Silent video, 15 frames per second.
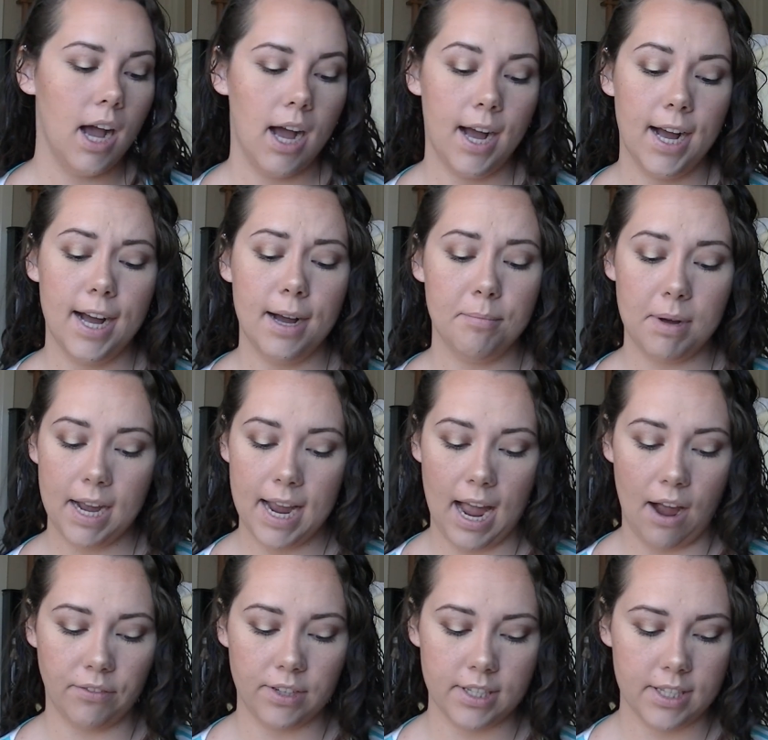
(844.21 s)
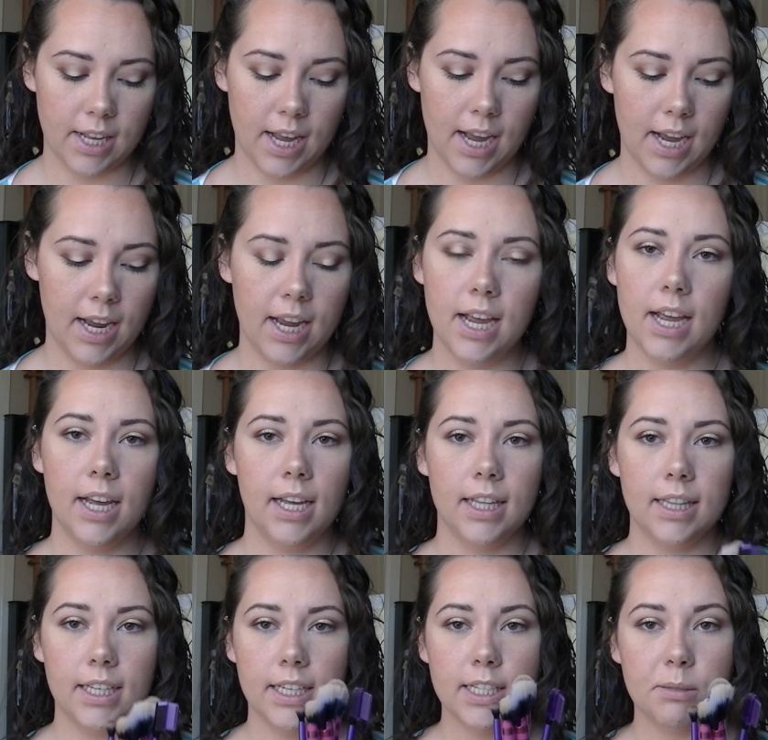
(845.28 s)
I have to say
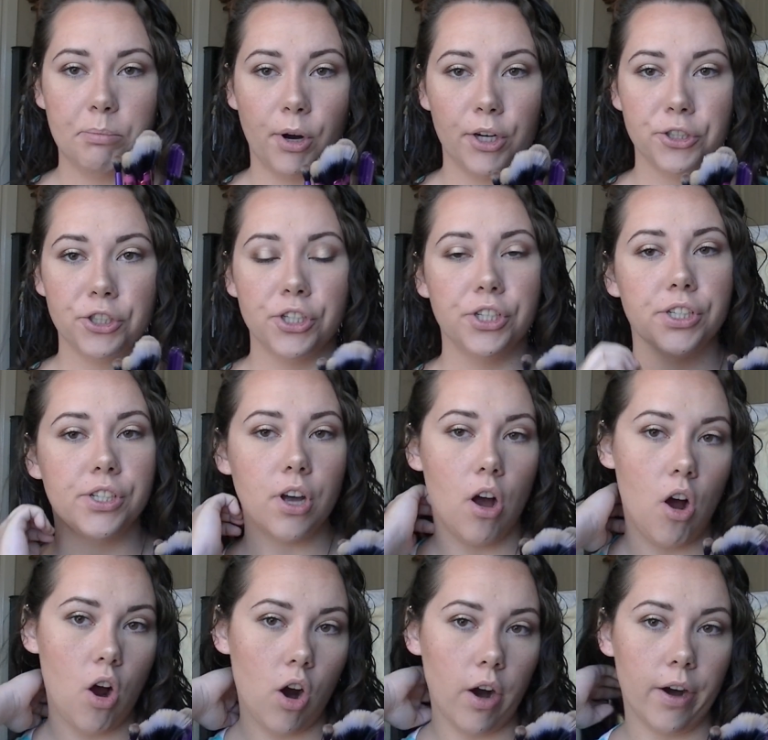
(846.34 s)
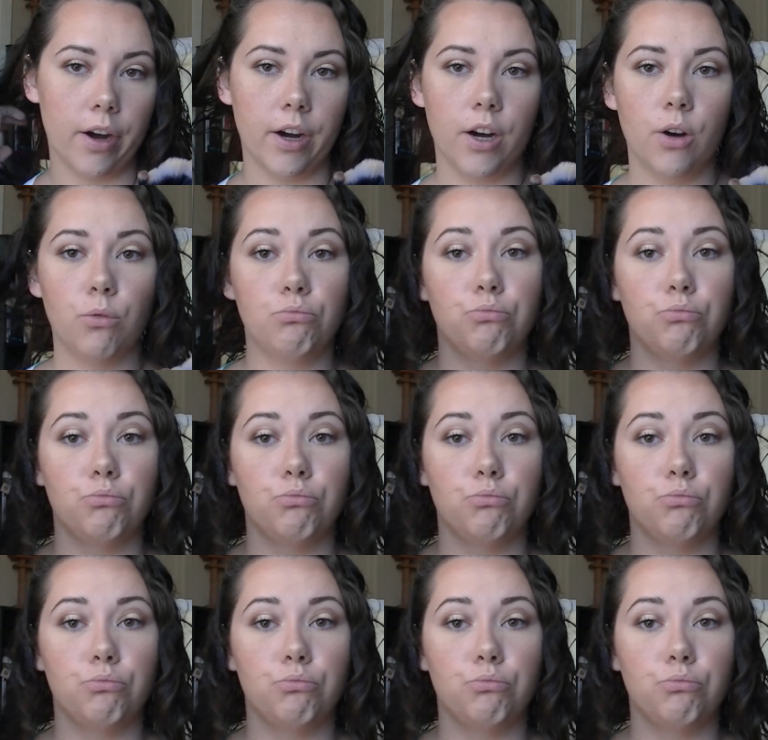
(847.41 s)
these brushes are